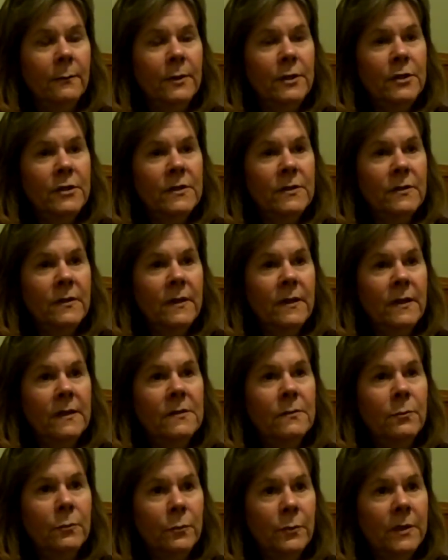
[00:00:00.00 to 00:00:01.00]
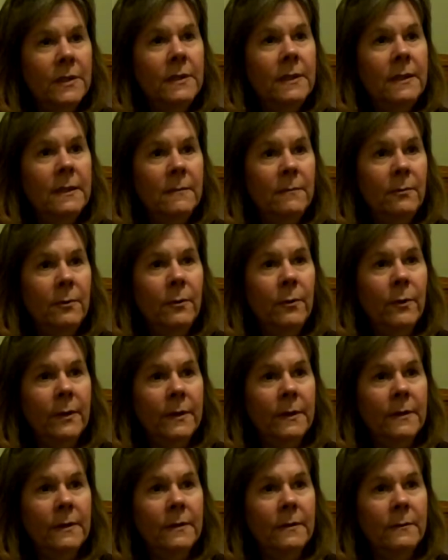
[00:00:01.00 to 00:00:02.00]
We just think it's really
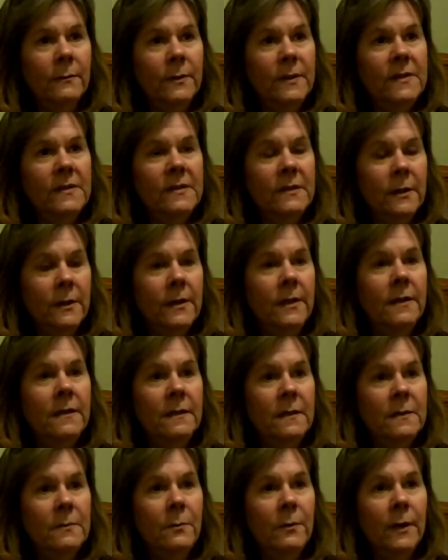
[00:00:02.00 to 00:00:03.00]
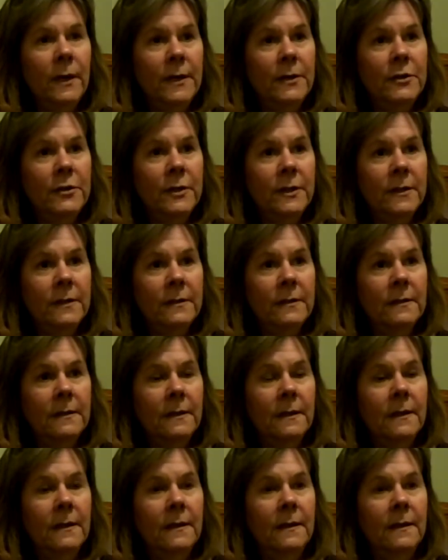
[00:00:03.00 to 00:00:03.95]
important. We started this project.